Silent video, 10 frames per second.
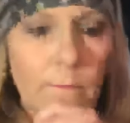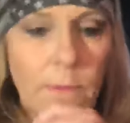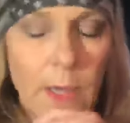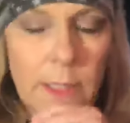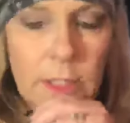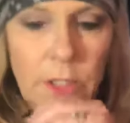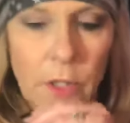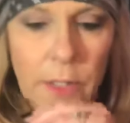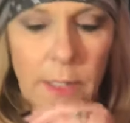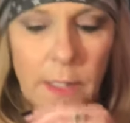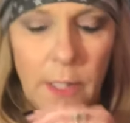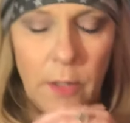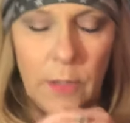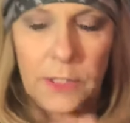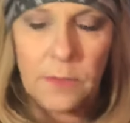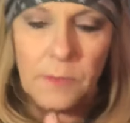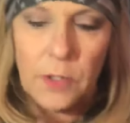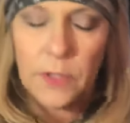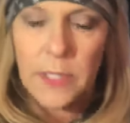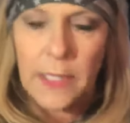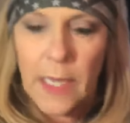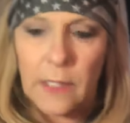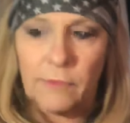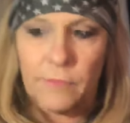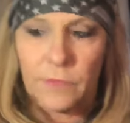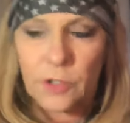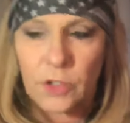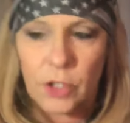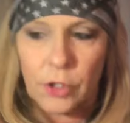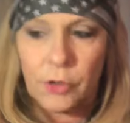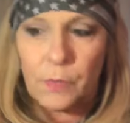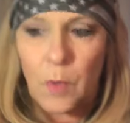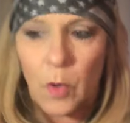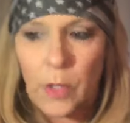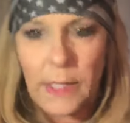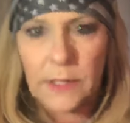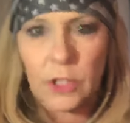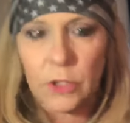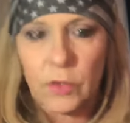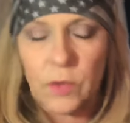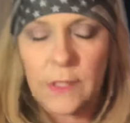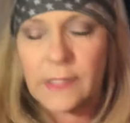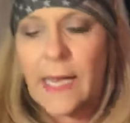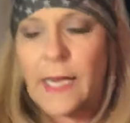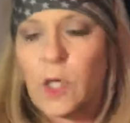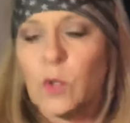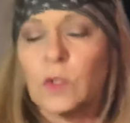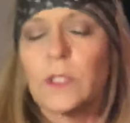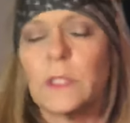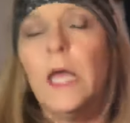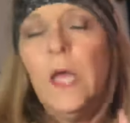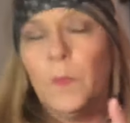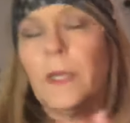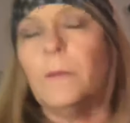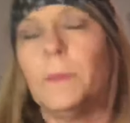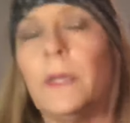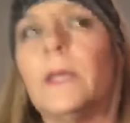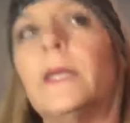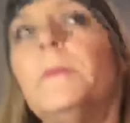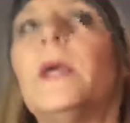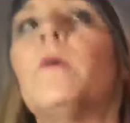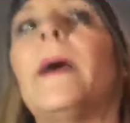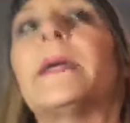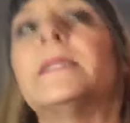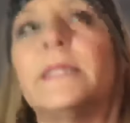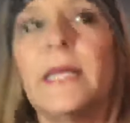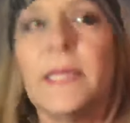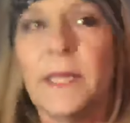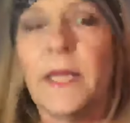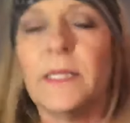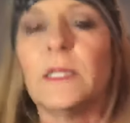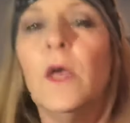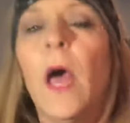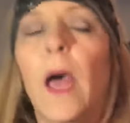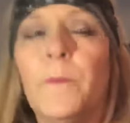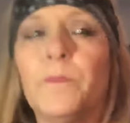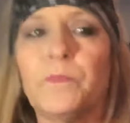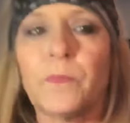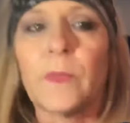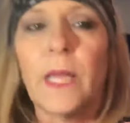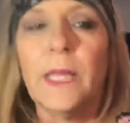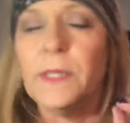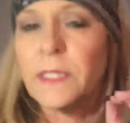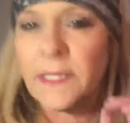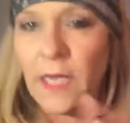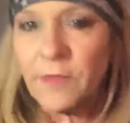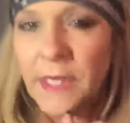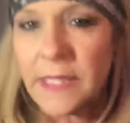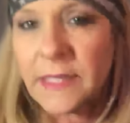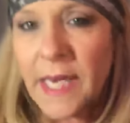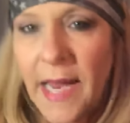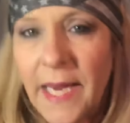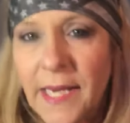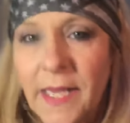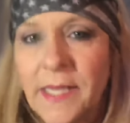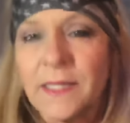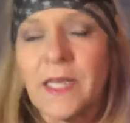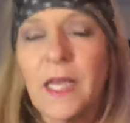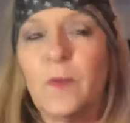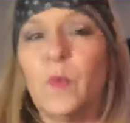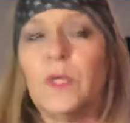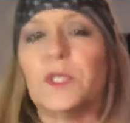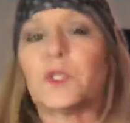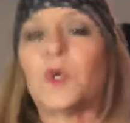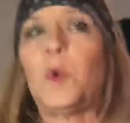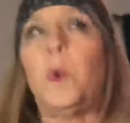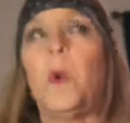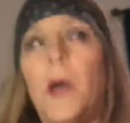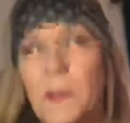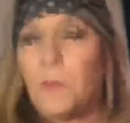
I started, as the music kind of turned more into sounds, but let me go back and say this. In the 70s and 80s, it was quite